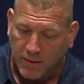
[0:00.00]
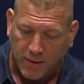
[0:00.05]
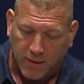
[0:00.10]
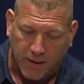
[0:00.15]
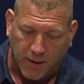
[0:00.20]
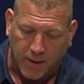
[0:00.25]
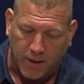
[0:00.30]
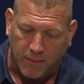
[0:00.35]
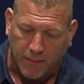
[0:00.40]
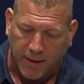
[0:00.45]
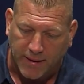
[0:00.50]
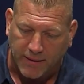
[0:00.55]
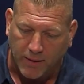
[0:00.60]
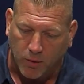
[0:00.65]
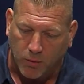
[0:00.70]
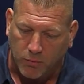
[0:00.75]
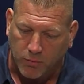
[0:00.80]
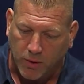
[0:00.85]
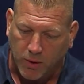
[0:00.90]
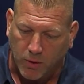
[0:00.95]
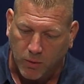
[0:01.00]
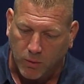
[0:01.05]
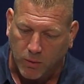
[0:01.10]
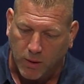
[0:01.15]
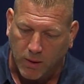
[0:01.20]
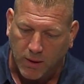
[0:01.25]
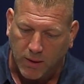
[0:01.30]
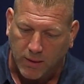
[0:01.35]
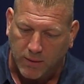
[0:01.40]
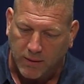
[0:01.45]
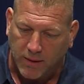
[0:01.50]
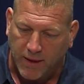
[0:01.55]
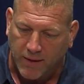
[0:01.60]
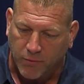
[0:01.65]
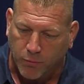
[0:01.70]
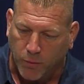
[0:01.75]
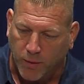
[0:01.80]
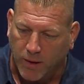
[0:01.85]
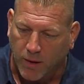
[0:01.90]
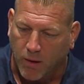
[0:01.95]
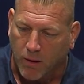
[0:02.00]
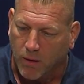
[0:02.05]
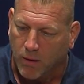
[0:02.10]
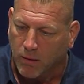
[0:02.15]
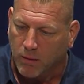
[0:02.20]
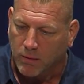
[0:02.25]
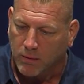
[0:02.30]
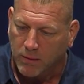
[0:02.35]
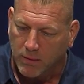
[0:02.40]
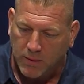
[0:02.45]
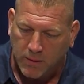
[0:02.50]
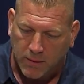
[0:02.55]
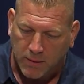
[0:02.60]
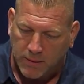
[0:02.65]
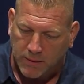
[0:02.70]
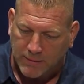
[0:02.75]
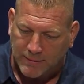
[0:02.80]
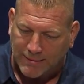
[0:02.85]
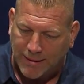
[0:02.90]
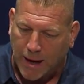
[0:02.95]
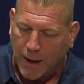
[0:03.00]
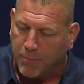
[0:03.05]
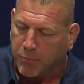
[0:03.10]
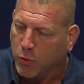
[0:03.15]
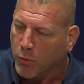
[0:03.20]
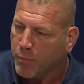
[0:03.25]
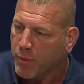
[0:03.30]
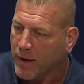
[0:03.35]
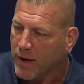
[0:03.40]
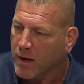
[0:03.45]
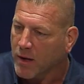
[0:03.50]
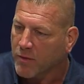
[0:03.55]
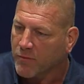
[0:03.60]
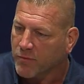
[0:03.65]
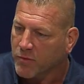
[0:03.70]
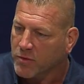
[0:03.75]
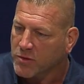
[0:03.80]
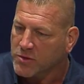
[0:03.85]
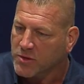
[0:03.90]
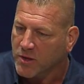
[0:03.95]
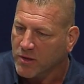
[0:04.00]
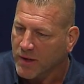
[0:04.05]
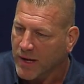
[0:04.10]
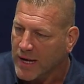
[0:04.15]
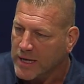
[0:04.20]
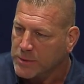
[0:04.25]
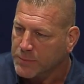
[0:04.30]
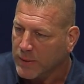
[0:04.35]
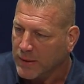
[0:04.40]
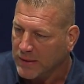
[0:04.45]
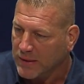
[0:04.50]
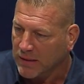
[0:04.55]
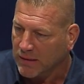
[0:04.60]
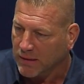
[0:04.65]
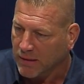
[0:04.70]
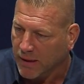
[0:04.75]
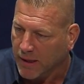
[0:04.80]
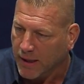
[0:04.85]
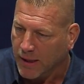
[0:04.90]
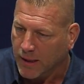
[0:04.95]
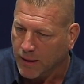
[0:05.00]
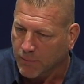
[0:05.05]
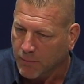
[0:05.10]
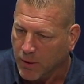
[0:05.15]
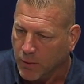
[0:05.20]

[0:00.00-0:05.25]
I don't know if we are not prepared for a certain aspect of the game.